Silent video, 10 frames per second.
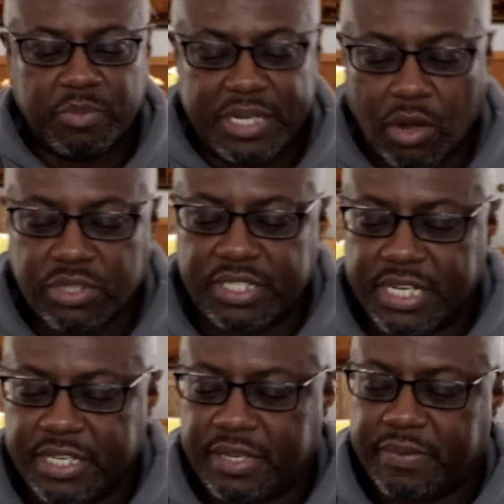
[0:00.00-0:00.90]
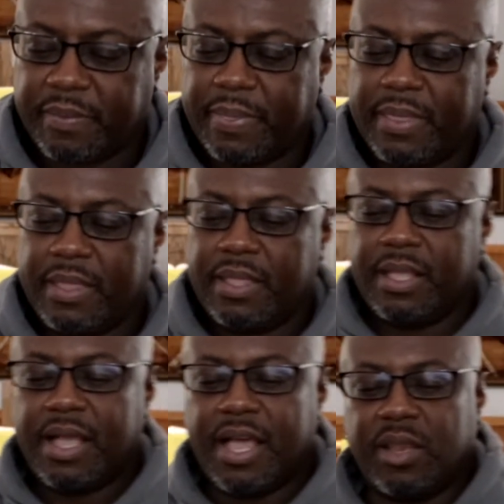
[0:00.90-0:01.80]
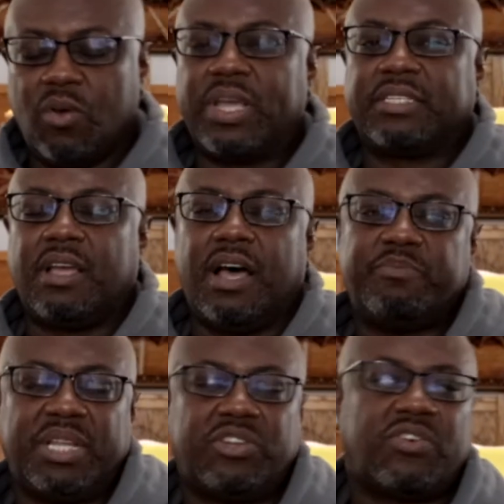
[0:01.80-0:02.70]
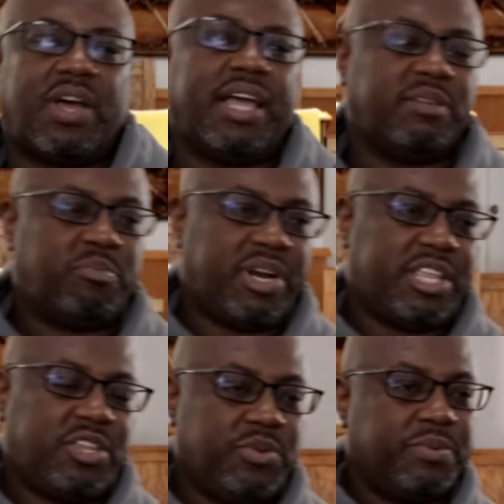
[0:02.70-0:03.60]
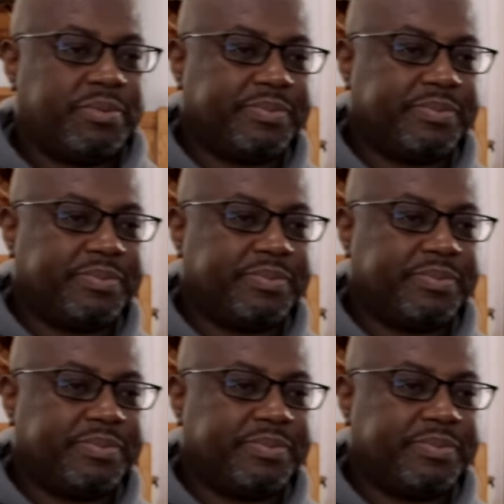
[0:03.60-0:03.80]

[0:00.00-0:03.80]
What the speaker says: But notice this. How long has God been trying to break you?